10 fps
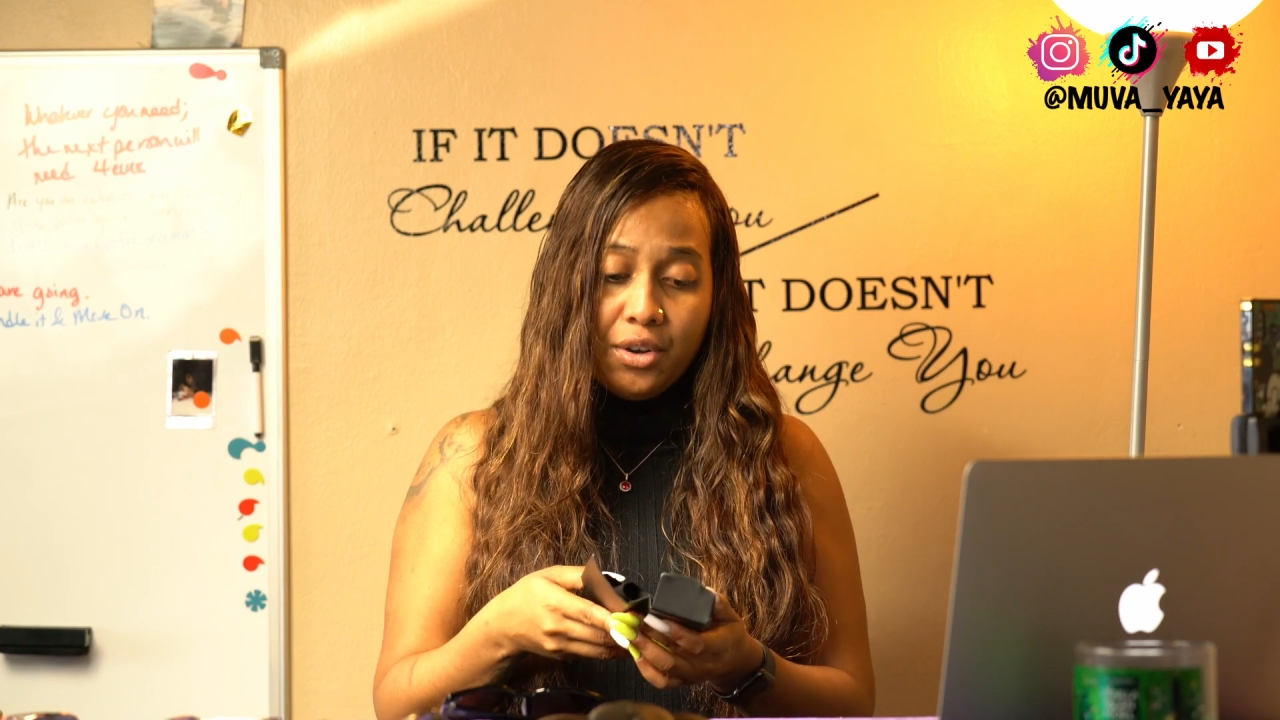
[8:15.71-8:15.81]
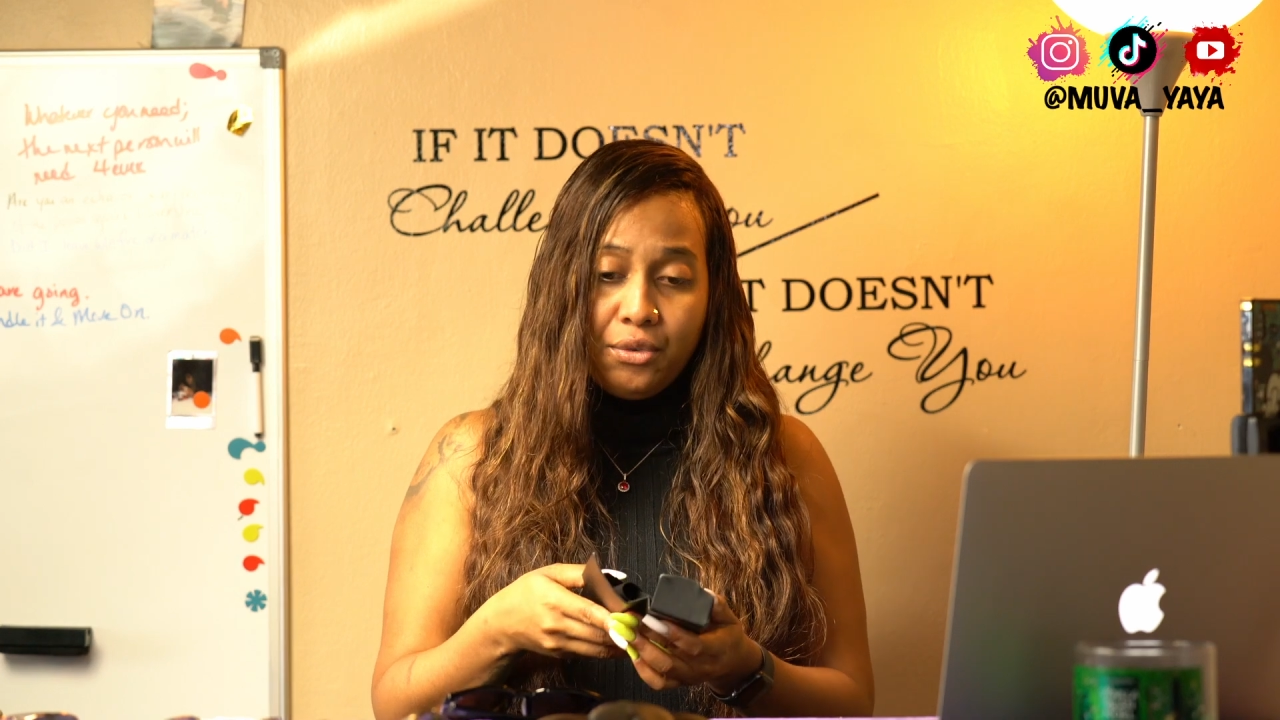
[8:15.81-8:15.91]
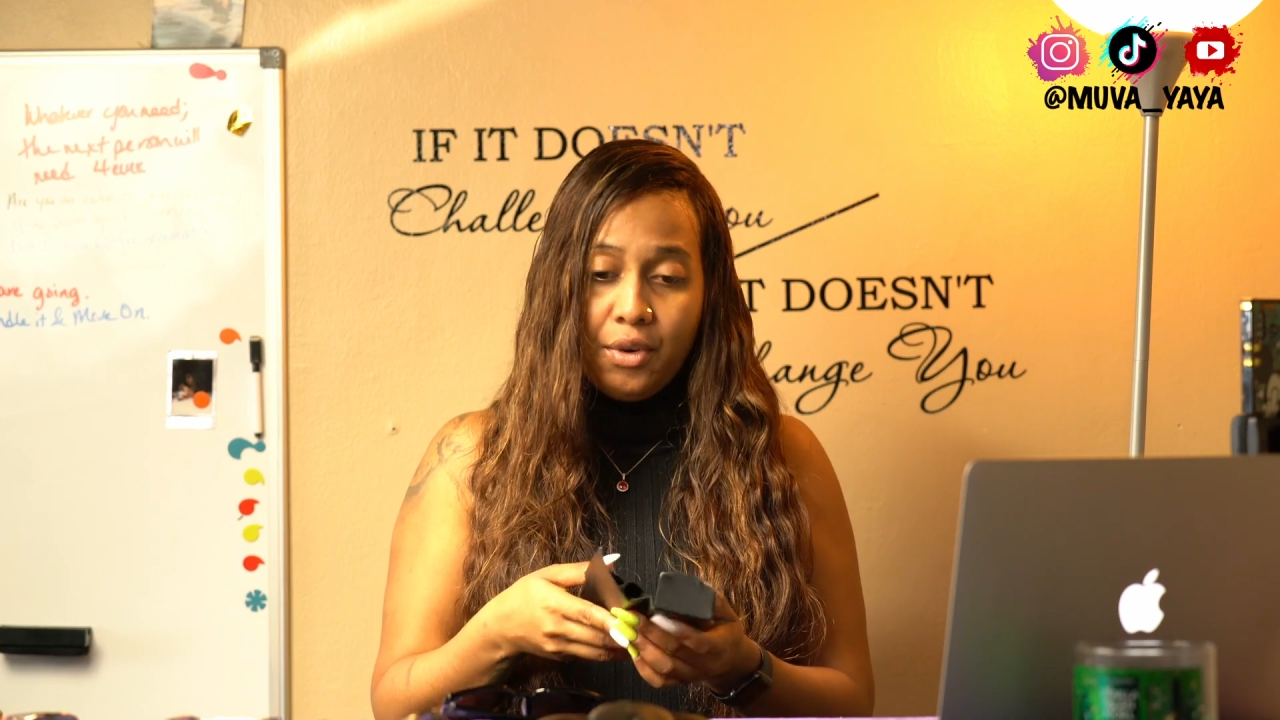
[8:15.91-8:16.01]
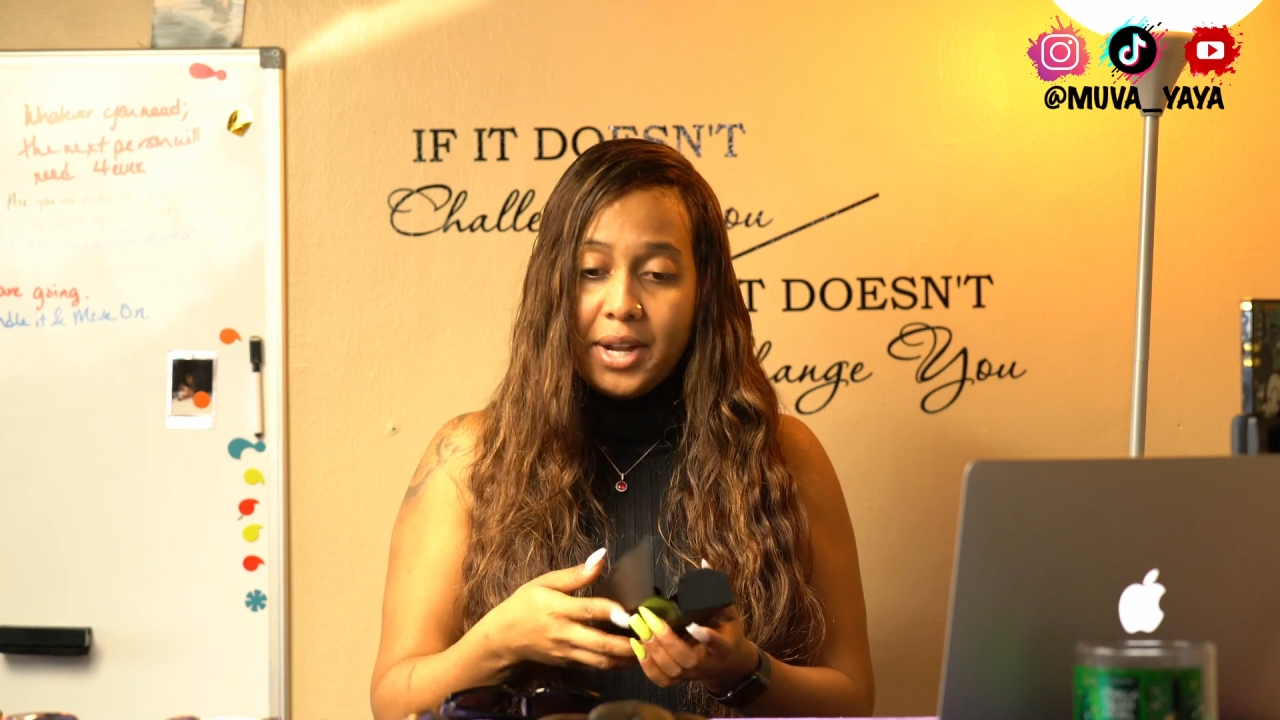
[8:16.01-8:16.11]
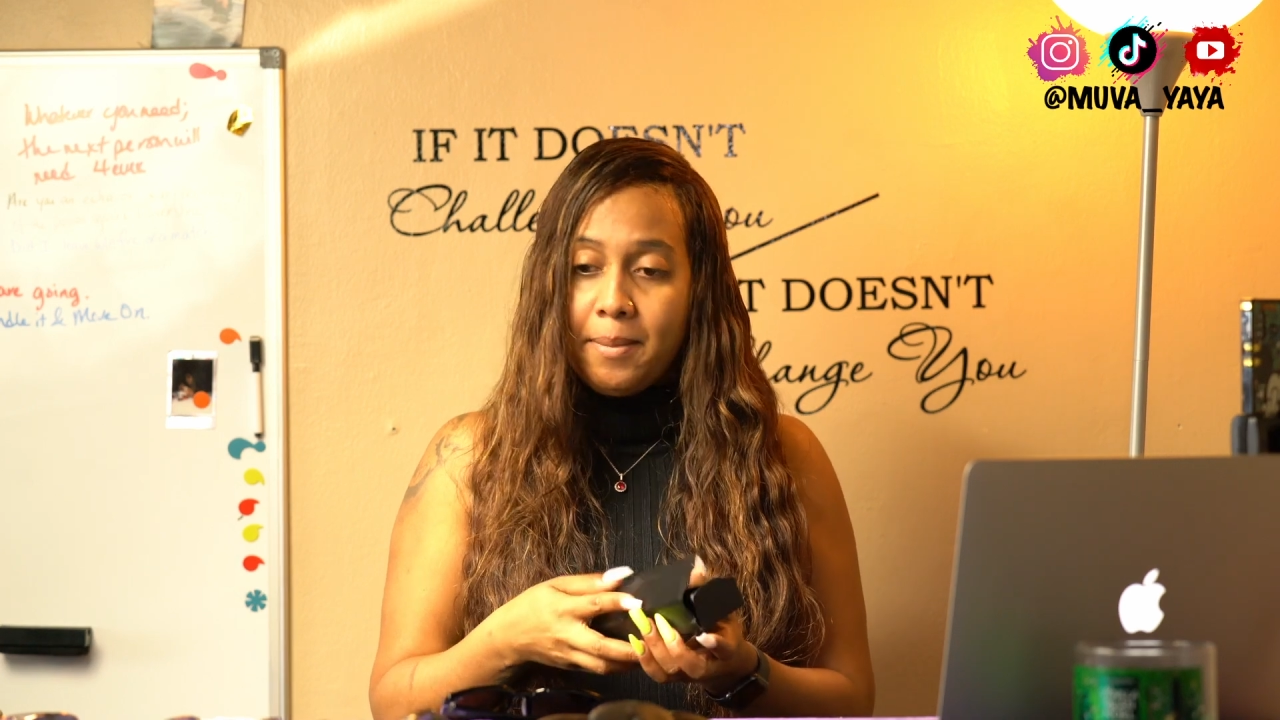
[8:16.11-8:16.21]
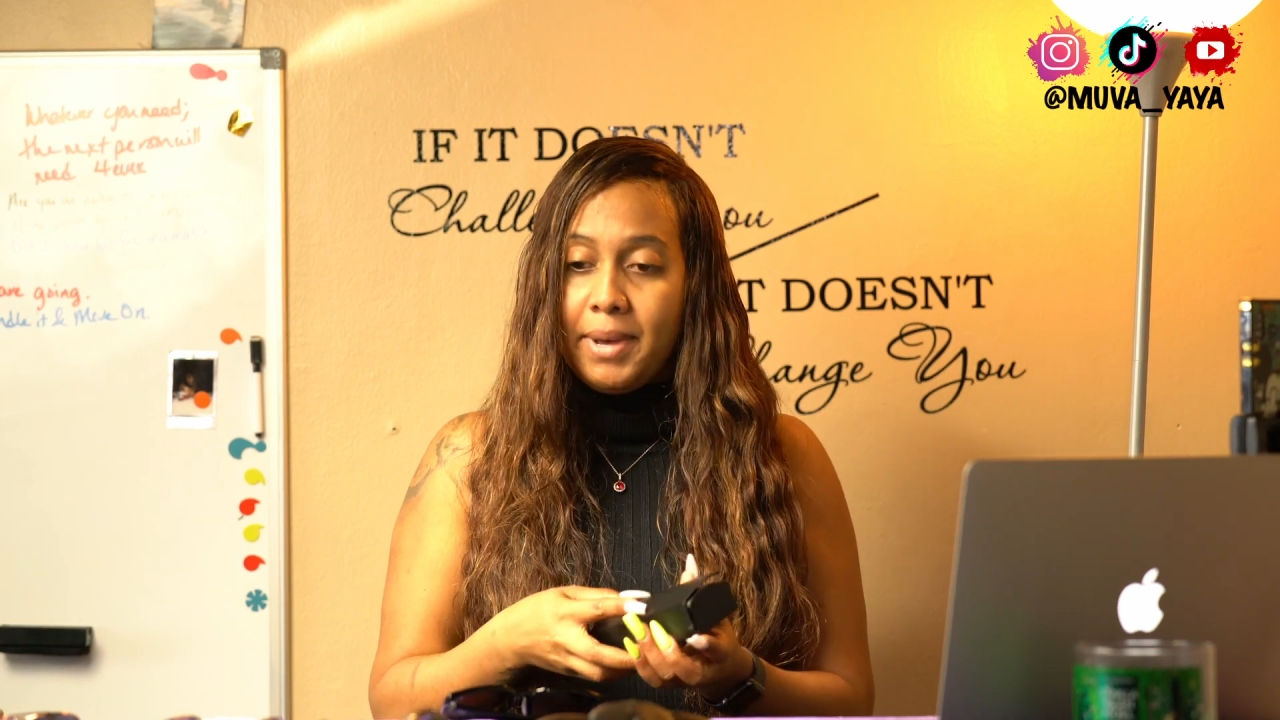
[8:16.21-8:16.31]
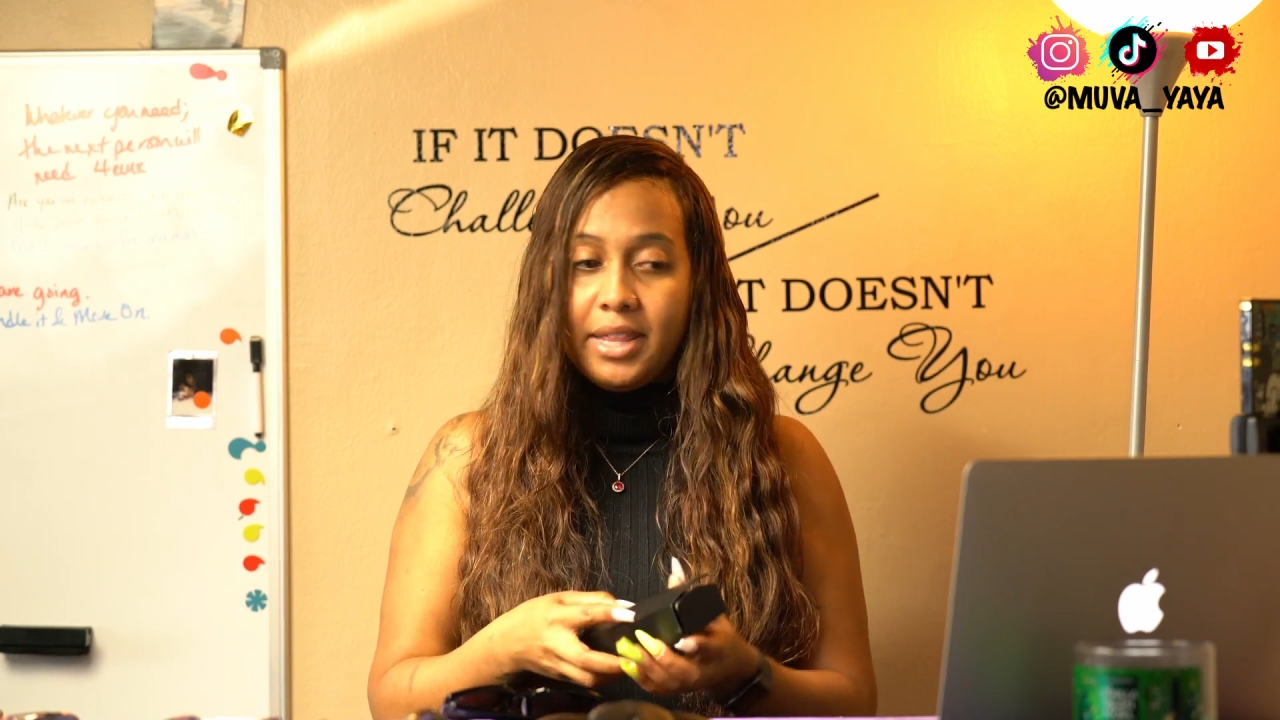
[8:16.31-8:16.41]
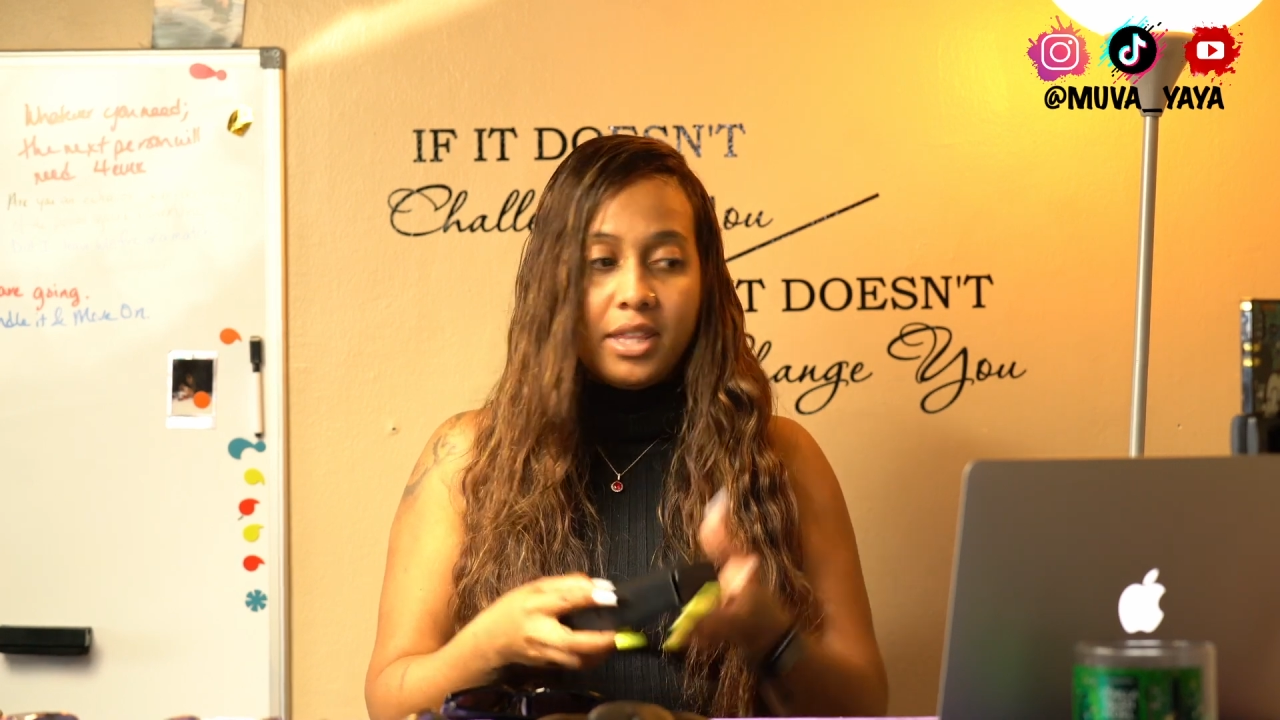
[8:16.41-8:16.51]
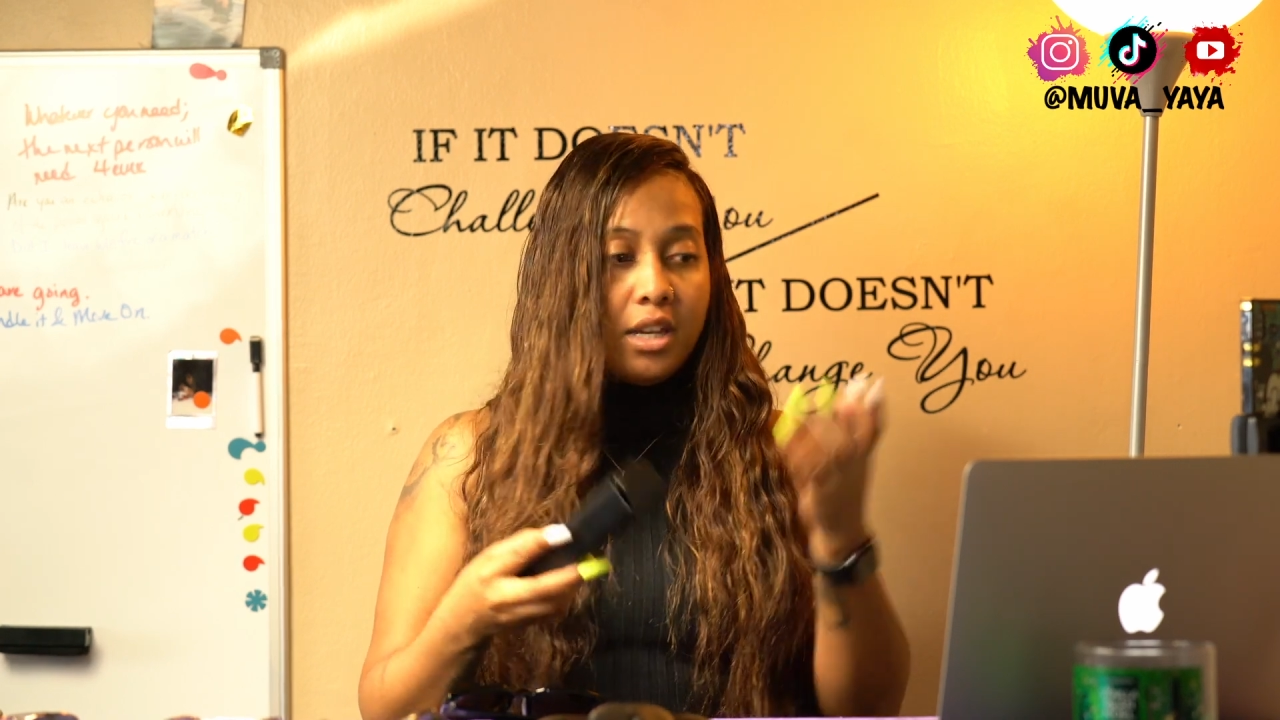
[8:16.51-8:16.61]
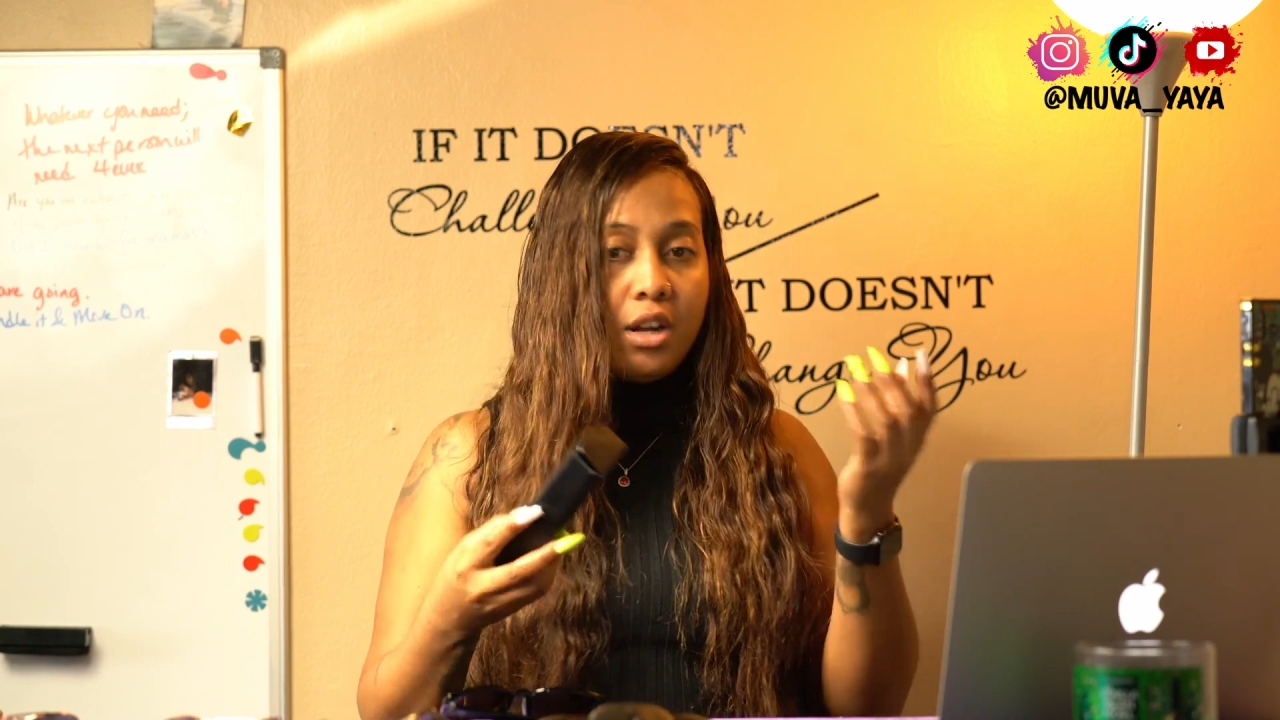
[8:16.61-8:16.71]
have
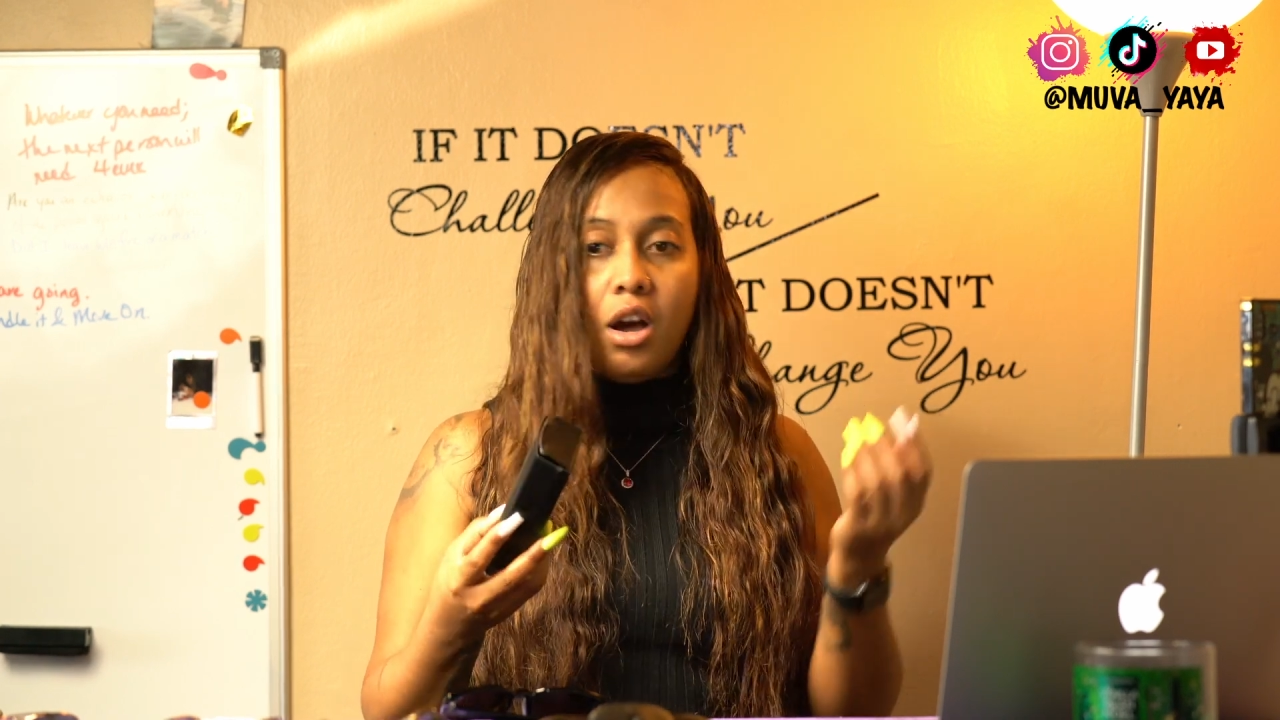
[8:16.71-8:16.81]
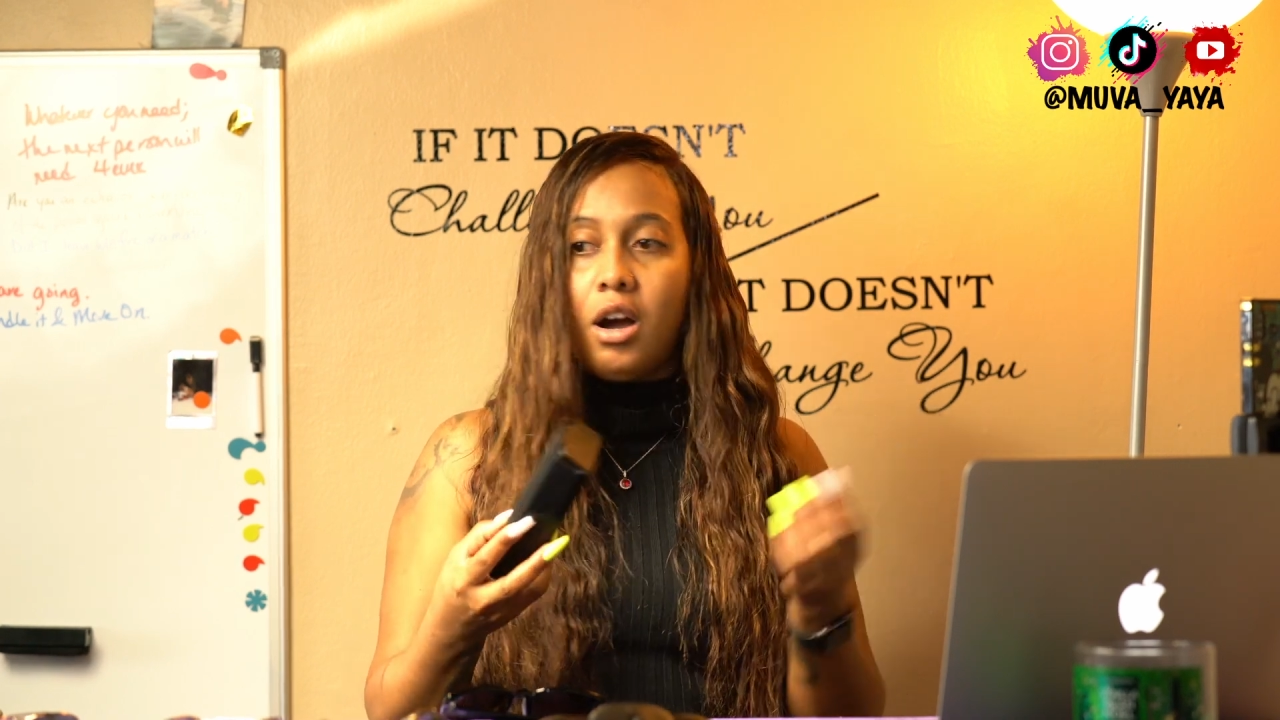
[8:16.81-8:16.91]
recommended,